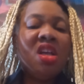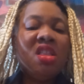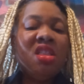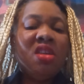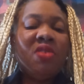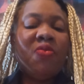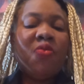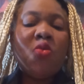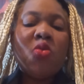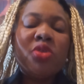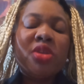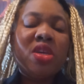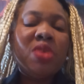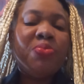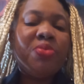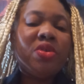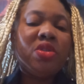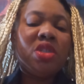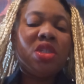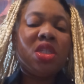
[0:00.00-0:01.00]
the phone
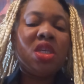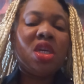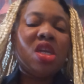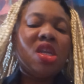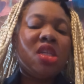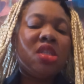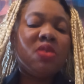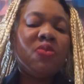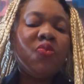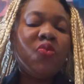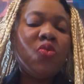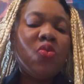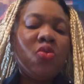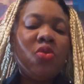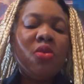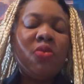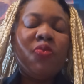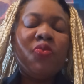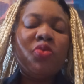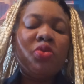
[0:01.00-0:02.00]
keep on saying it's
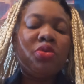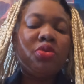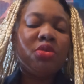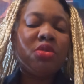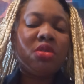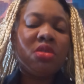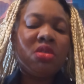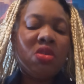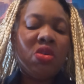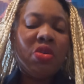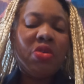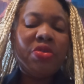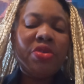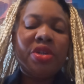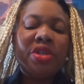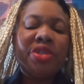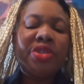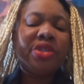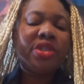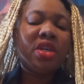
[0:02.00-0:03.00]
full
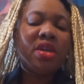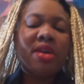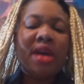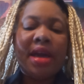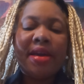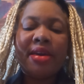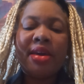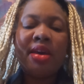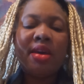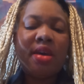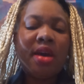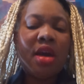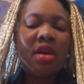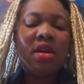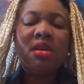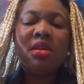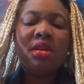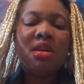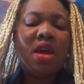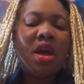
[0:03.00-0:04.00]
storage. I
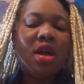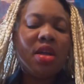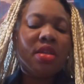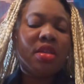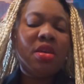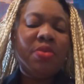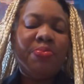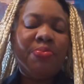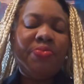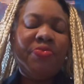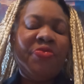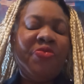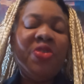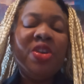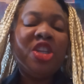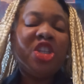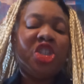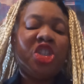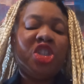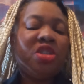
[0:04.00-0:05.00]
could not keep
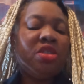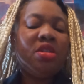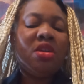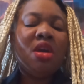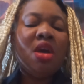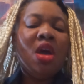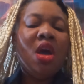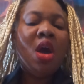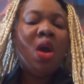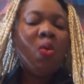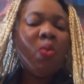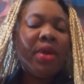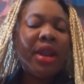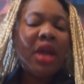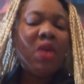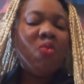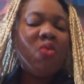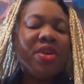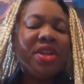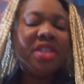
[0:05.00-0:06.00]
finishing what
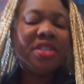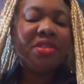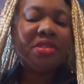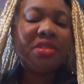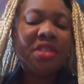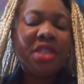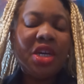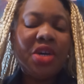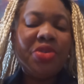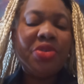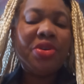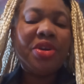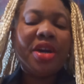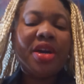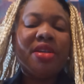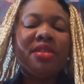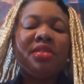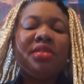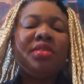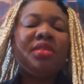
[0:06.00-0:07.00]
I wanted to tell you
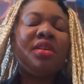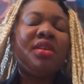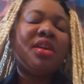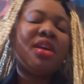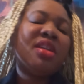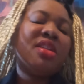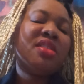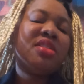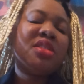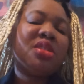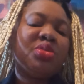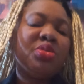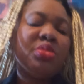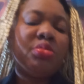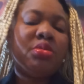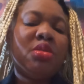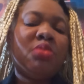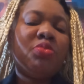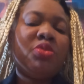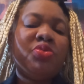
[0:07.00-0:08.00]
guys. Again, this is
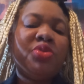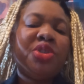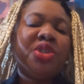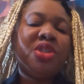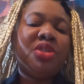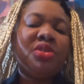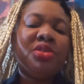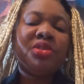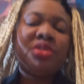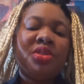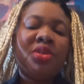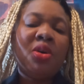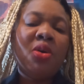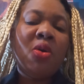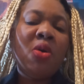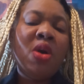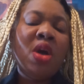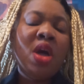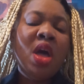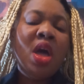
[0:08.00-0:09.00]
Crypto Marie. She does it
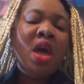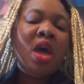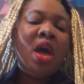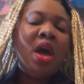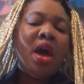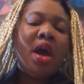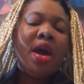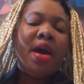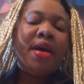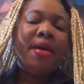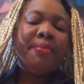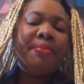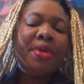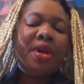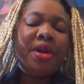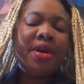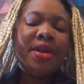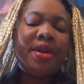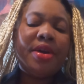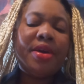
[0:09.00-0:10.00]
all. I'm
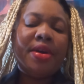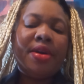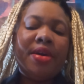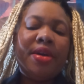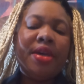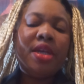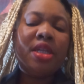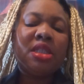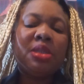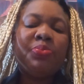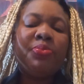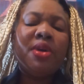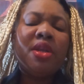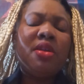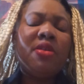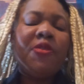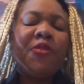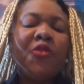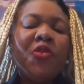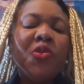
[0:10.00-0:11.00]
gonna
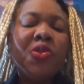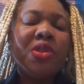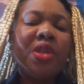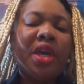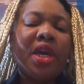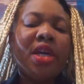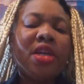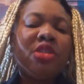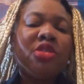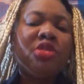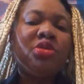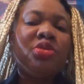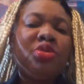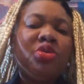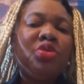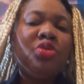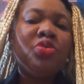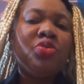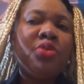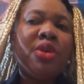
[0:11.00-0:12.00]
explain a few things to
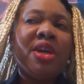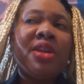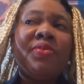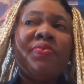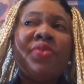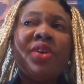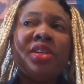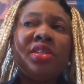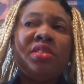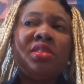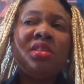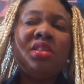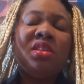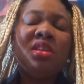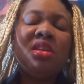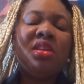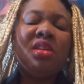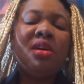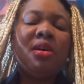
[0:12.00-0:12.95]
you investing